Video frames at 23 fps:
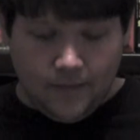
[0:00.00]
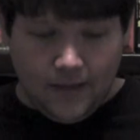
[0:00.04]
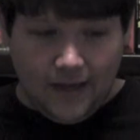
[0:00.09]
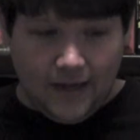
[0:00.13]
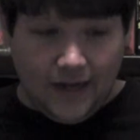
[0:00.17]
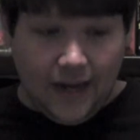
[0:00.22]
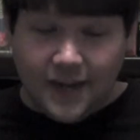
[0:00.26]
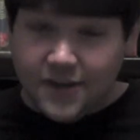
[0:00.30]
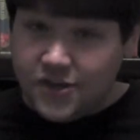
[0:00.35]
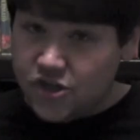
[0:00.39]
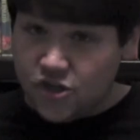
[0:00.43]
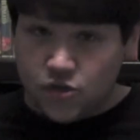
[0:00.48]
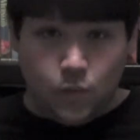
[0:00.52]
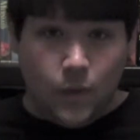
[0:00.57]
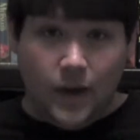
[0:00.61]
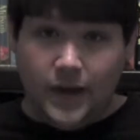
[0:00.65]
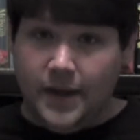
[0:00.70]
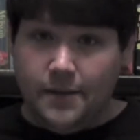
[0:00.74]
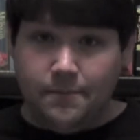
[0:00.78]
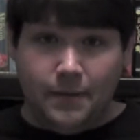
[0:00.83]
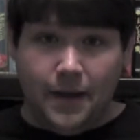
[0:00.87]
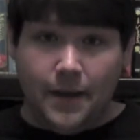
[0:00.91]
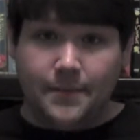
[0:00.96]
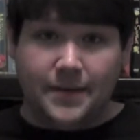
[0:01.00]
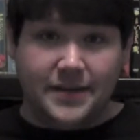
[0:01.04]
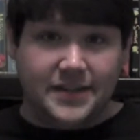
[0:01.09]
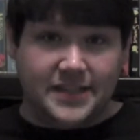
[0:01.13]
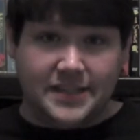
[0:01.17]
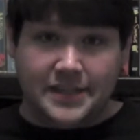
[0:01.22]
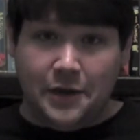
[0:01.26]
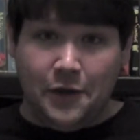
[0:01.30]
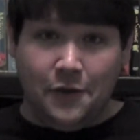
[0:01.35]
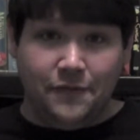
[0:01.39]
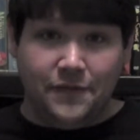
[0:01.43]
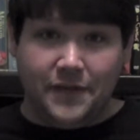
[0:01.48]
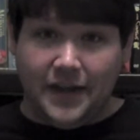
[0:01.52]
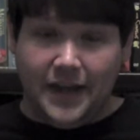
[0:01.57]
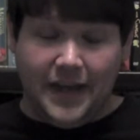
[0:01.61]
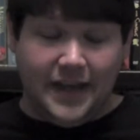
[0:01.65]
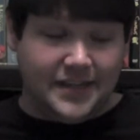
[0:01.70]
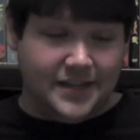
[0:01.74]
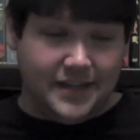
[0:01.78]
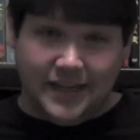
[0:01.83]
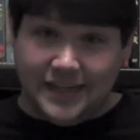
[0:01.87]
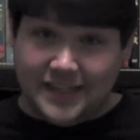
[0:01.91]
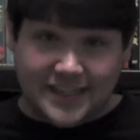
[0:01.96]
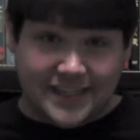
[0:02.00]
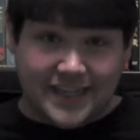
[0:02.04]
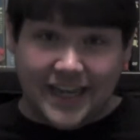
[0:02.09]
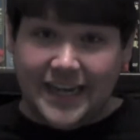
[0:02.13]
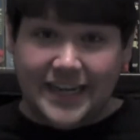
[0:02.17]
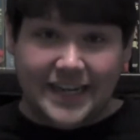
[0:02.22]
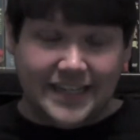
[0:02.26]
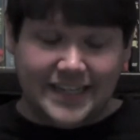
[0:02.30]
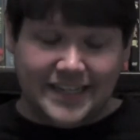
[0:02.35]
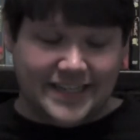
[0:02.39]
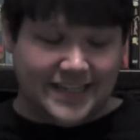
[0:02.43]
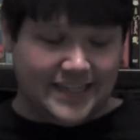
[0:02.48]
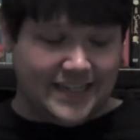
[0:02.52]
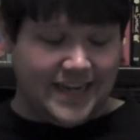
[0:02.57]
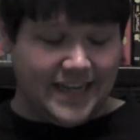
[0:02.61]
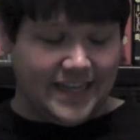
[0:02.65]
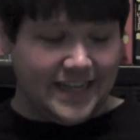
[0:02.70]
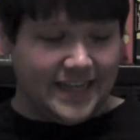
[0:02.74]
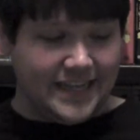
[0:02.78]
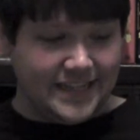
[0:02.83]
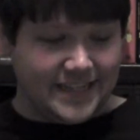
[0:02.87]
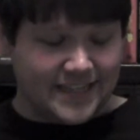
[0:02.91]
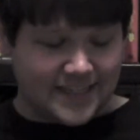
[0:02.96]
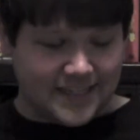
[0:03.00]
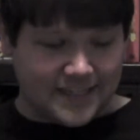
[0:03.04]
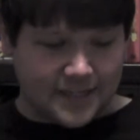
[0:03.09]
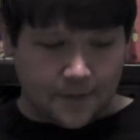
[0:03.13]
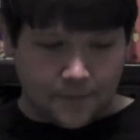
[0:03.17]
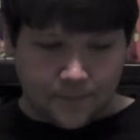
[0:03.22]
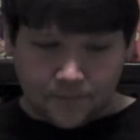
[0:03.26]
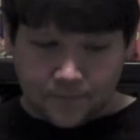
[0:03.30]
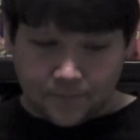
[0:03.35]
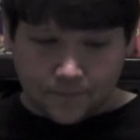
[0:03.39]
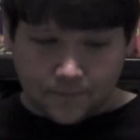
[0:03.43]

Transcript: And I just went in by myself, excited to see this,